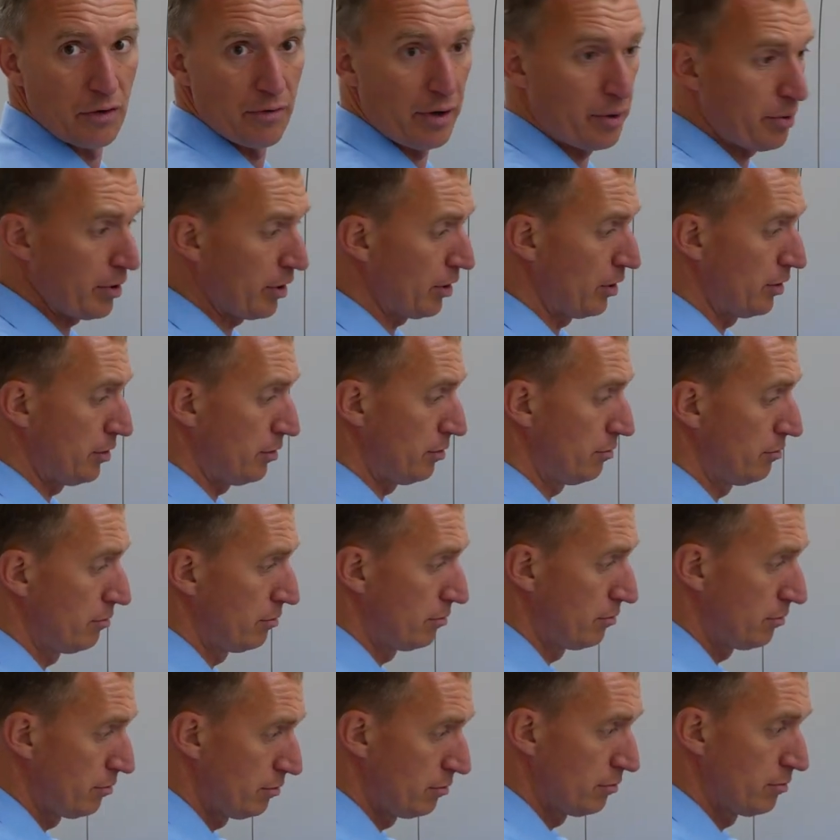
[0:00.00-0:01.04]
Very good.
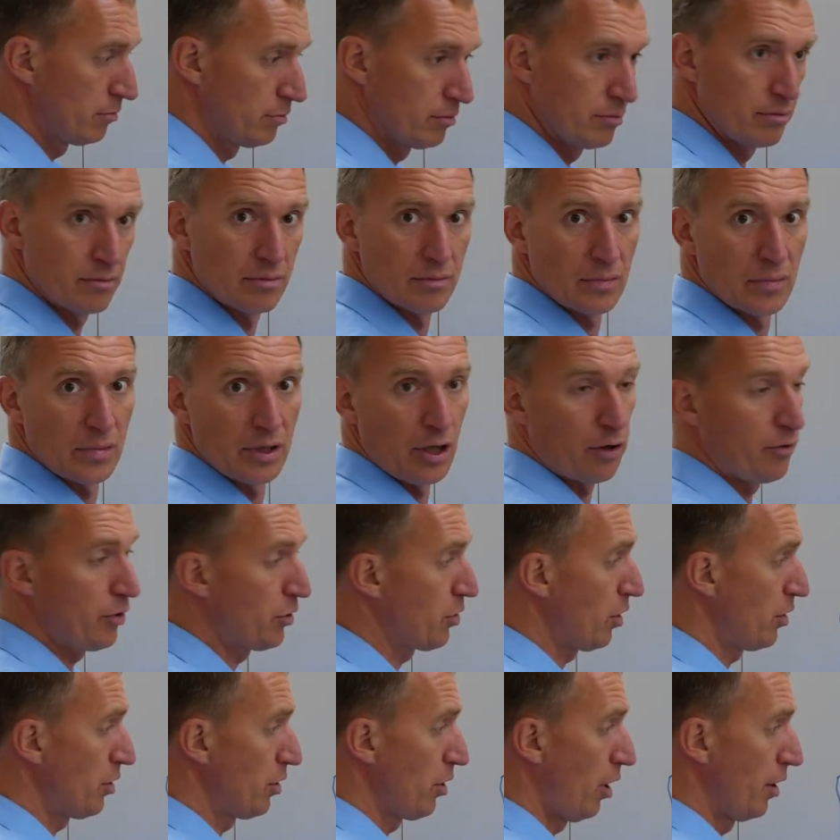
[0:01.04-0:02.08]
Now we
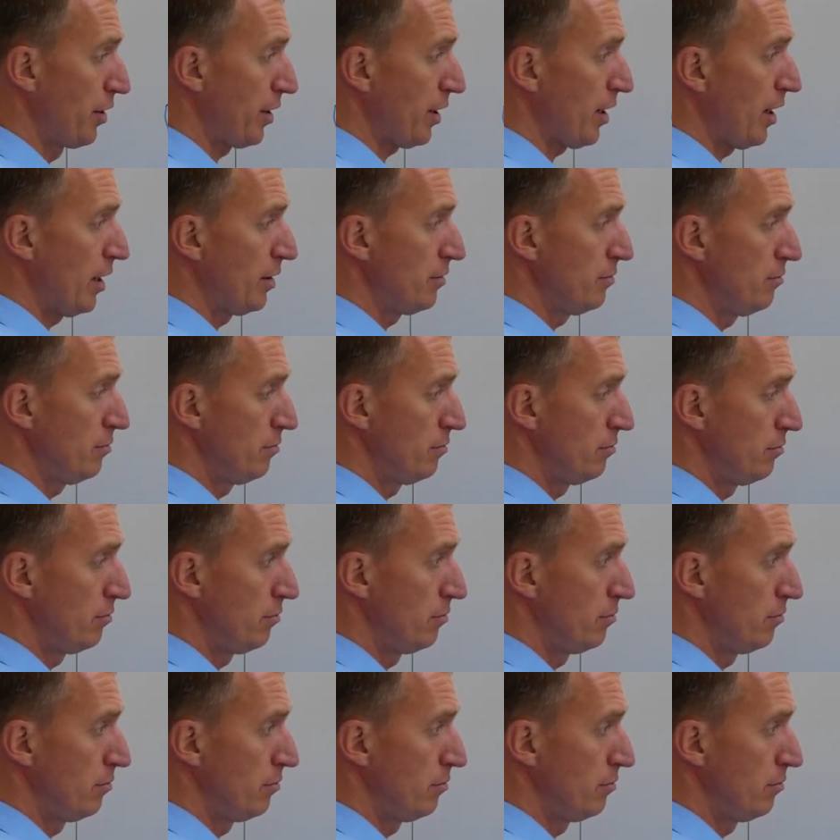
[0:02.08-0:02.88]
turn it on again.